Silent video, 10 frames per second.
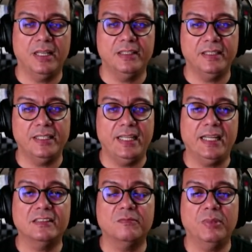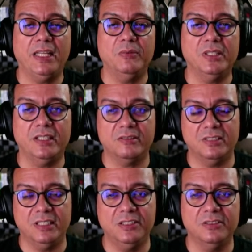and then they explain what their
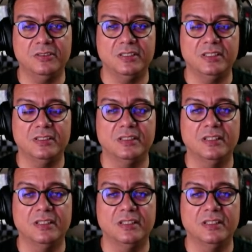credentials is,